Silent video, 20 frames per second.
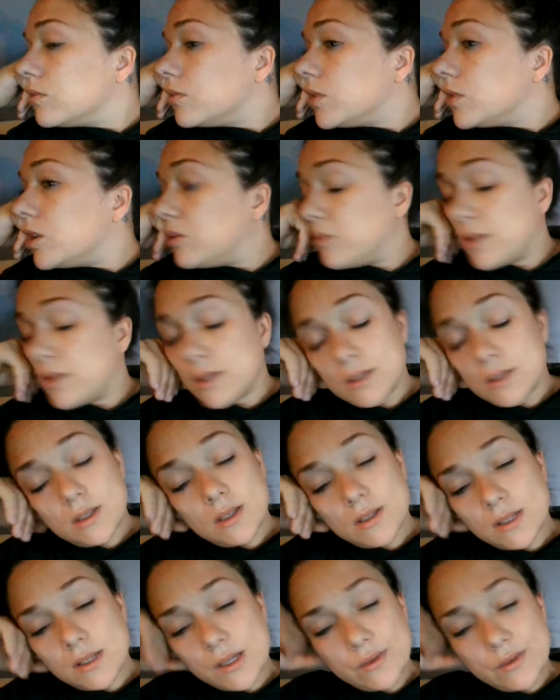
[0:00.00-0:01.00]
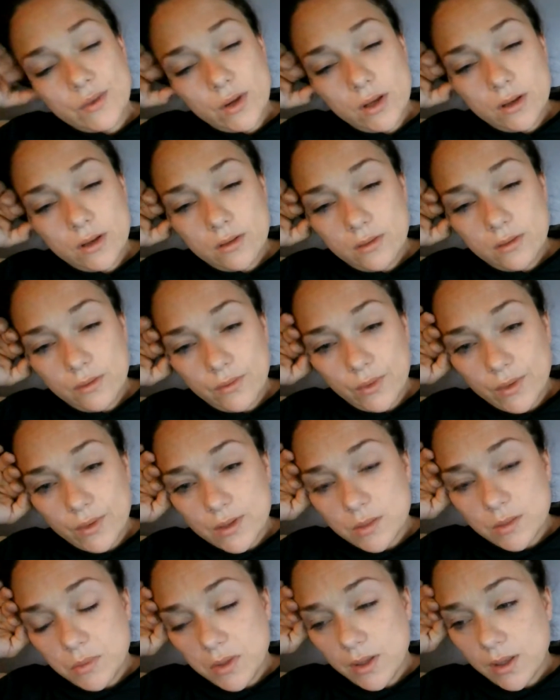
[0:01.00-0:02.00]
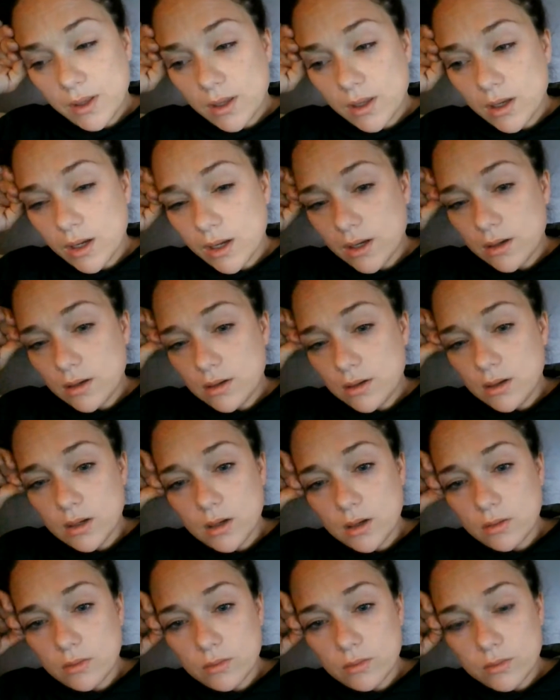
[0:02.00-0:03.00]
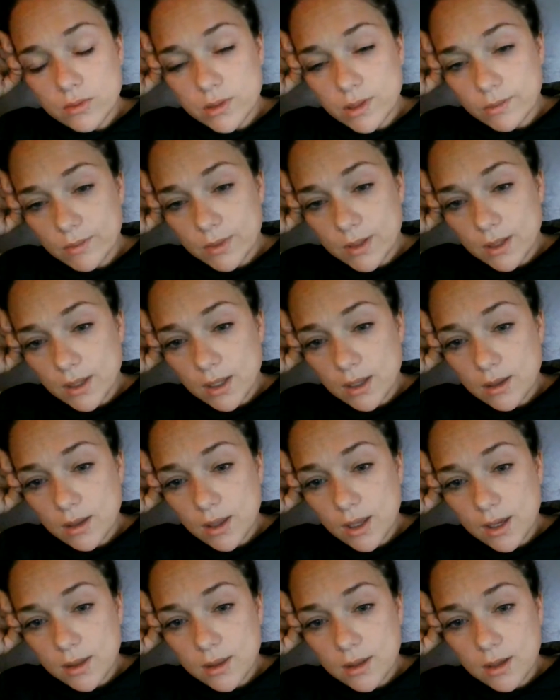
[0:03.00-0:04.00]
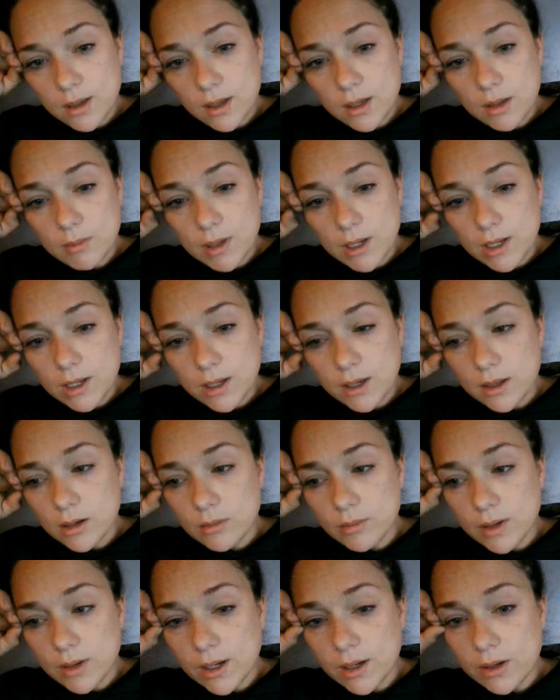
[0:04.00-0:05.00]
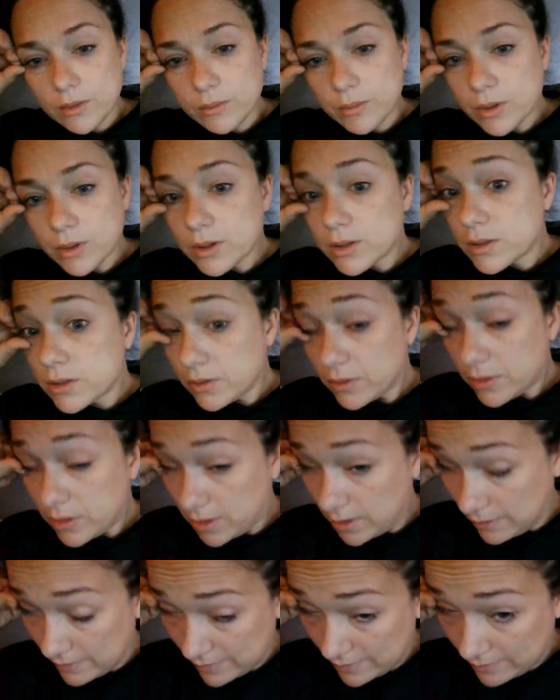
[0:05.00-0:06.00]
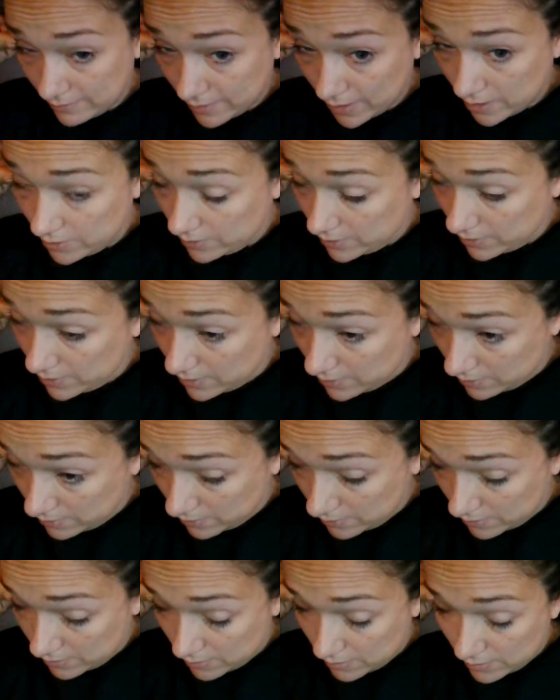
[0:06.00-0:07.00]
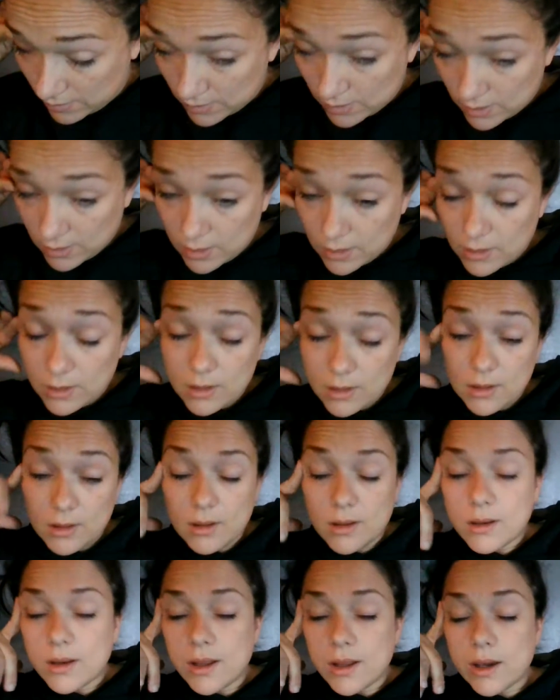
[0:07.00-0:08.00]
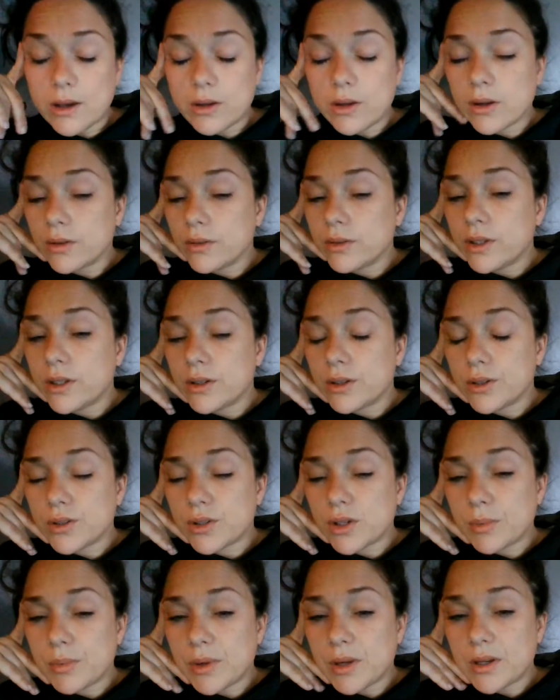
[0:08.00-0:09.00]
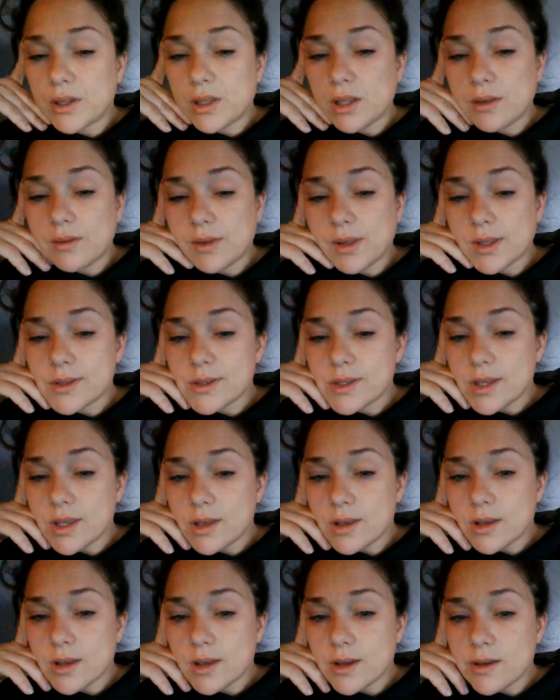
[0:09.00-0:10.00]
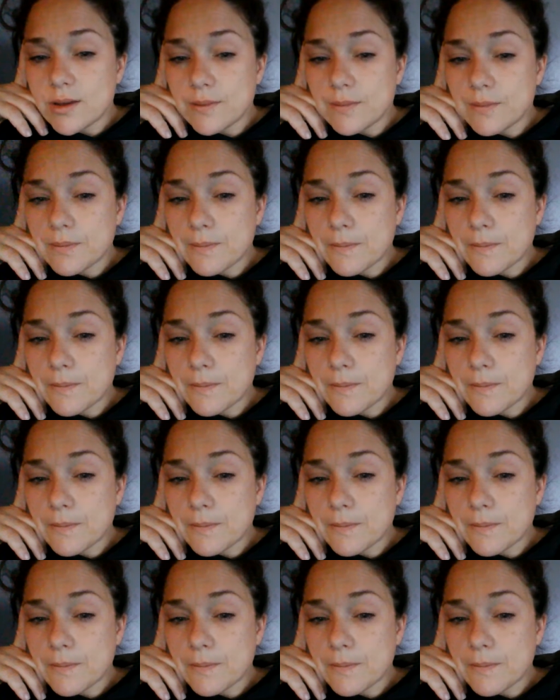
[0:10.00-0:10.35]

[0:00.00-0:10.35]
it makes it different for it to be like something that I think in my head or my own personal theory, rather than now your leadership on TV is saying it.